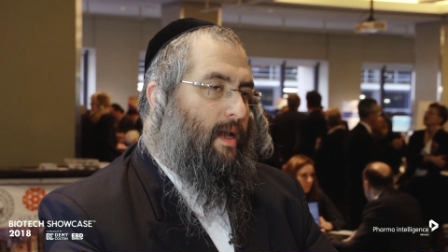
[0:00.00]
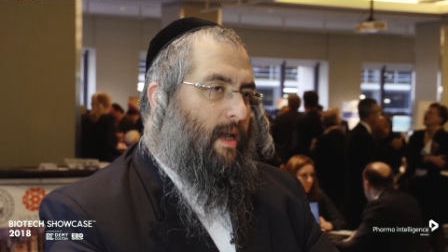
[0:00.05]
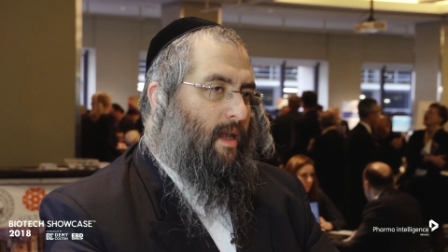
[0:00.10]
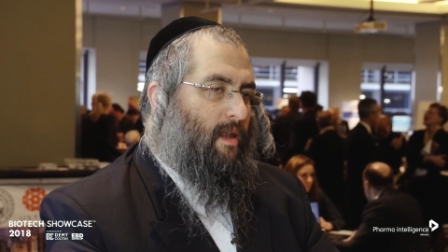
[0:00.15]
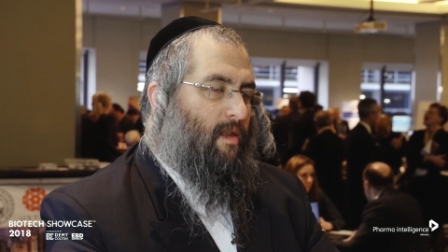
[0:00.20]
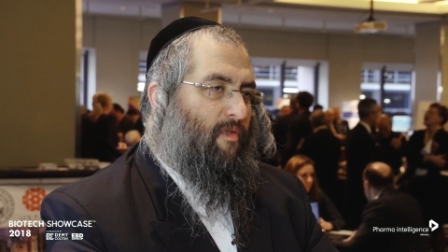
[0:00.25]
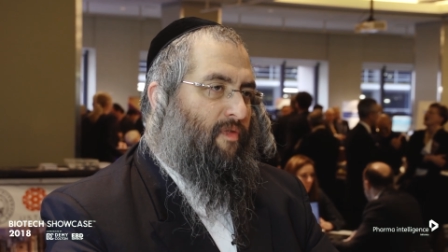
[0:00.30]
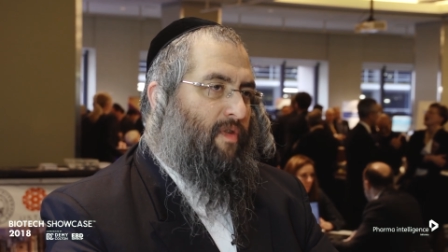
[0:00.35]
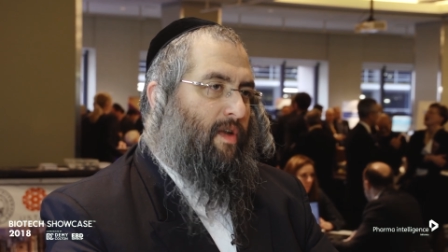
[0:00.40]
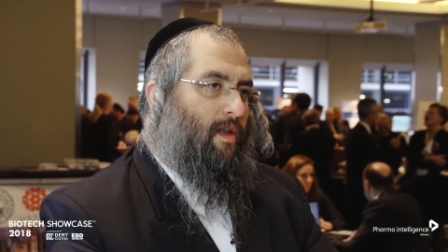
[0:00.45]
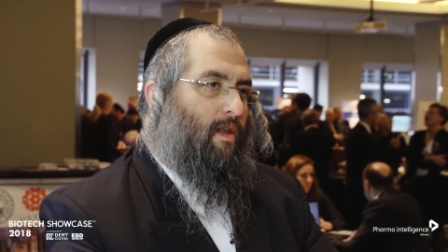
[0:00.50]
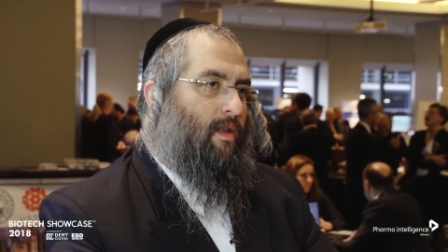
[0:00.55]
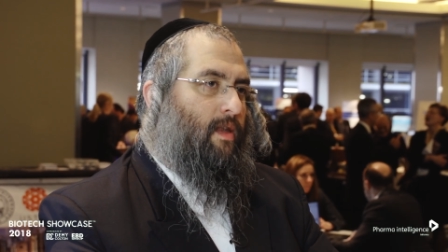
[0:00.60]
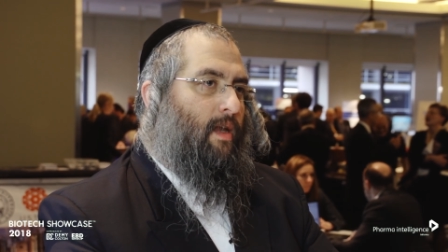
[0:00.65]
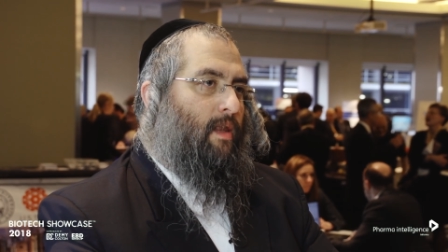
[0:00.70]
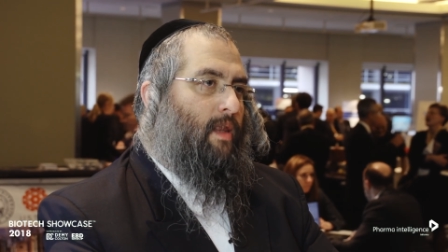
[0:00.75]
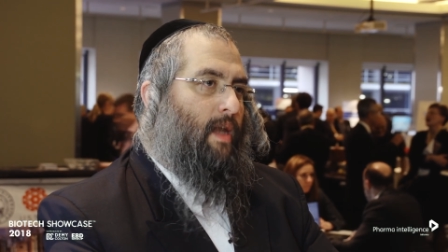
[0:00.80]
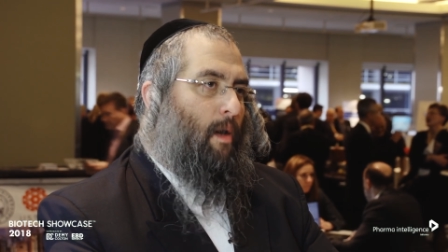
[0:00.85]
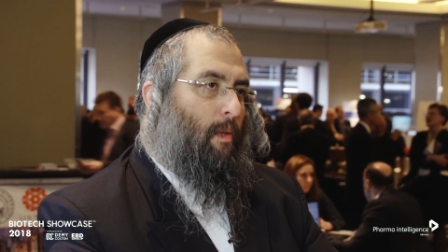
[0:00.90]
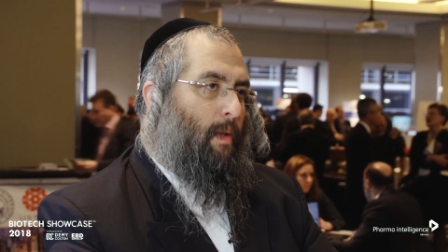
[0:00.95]
in the field,
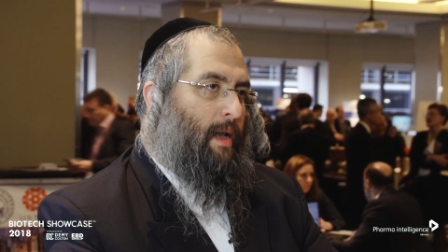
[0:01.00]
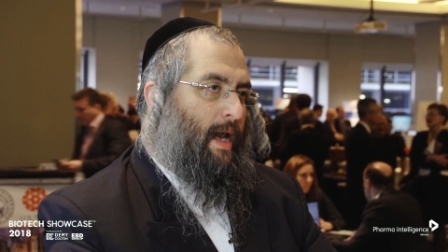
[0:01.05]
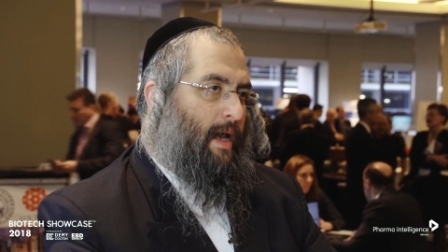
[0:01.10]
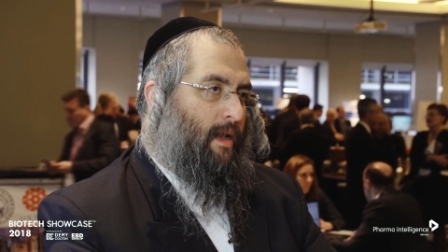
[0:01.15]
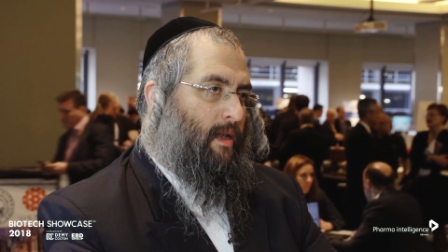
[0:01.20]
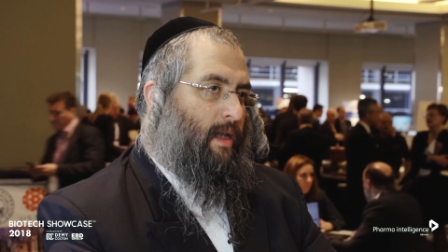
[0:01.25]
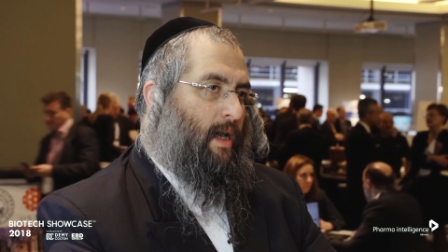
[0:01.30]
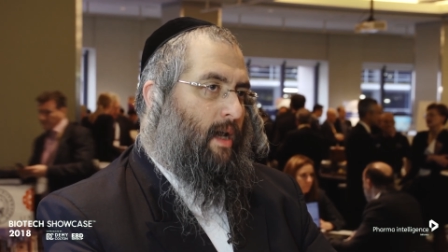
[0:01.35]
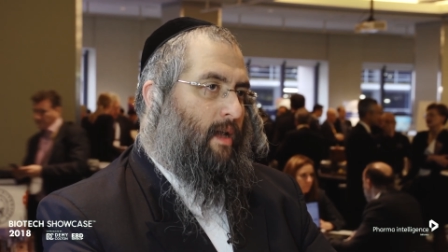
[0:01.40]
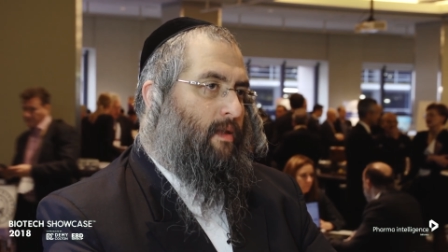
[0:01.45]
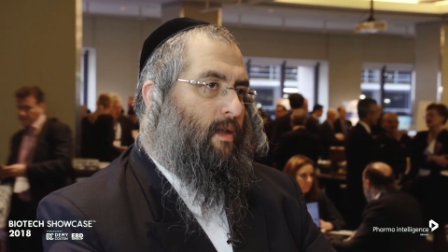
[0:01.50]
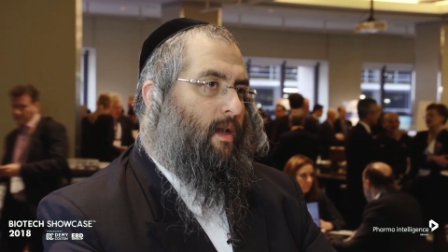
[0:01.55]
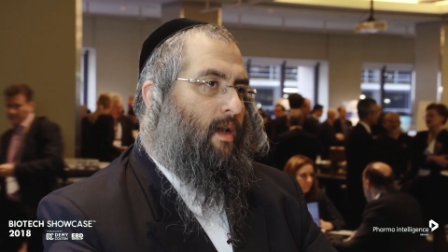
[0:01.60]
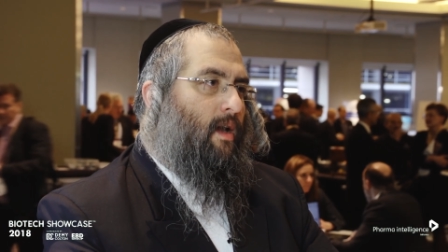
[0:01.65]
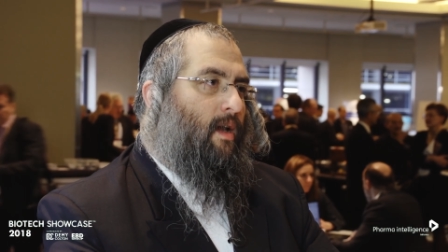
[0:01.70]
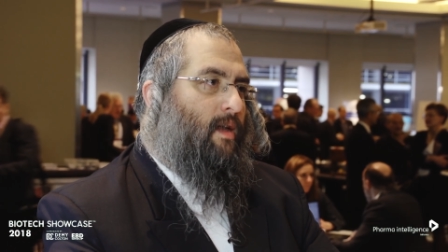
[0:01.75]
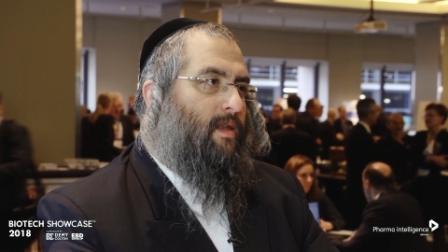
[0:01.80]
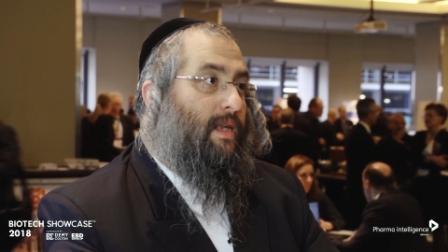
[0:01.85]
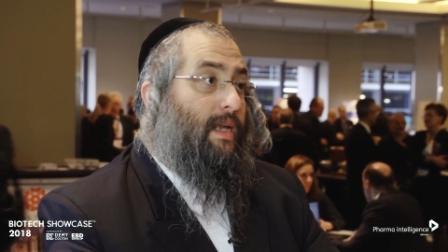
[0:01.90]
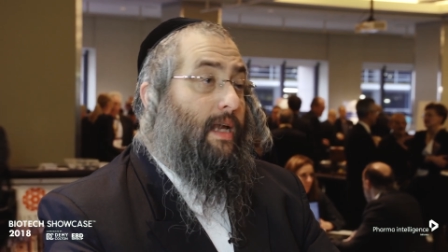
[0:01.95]
and now we added on
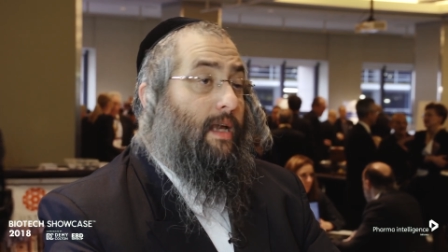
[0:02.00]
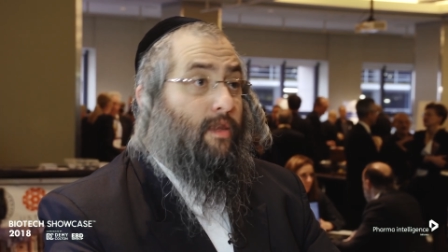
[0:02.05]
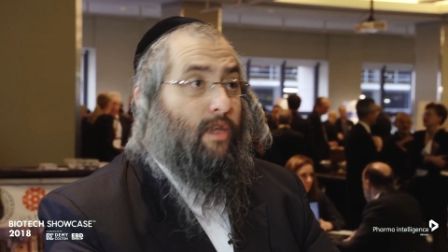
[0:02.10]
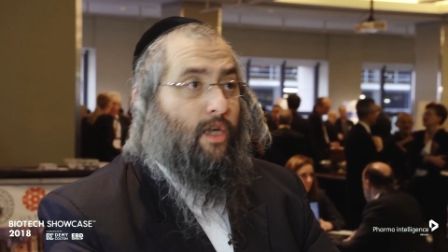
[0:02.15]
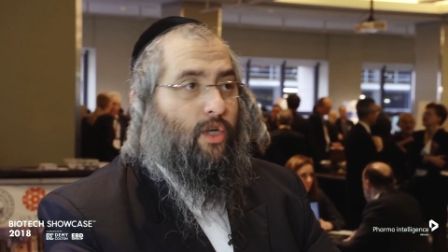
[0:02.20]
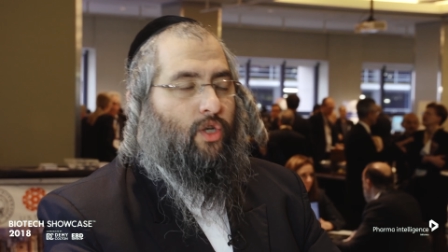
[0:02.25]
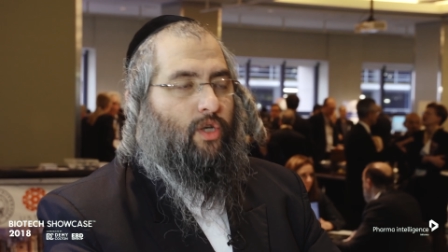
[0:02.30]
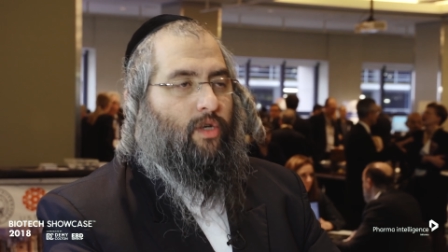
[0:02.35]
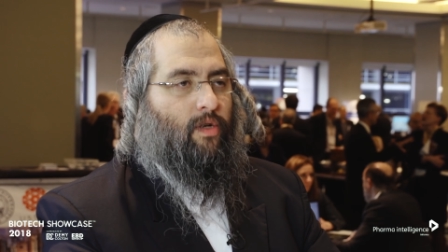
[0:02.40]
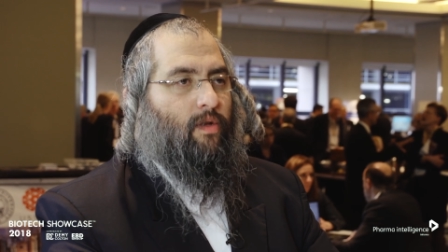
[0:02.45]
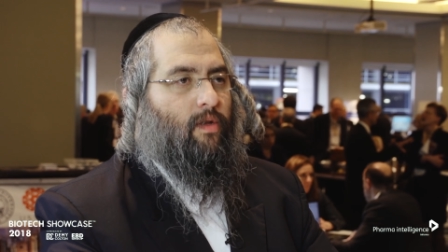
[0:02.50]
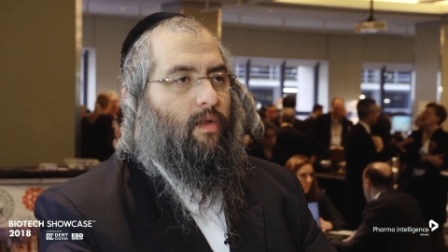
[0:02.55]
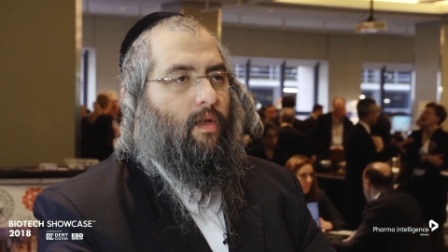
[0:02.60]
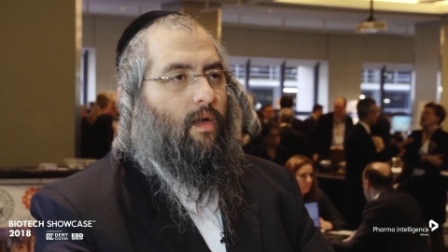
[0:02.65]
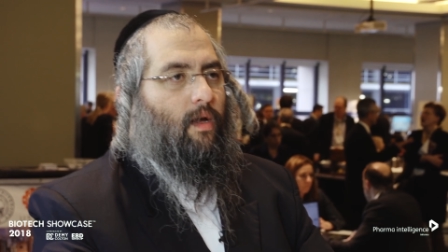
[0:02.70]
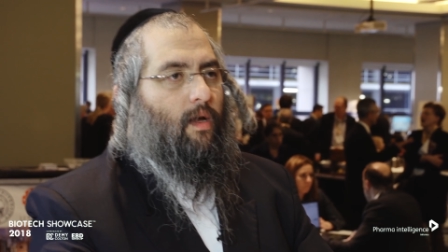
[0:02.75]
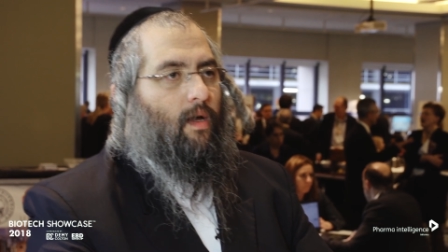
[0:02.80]
three additional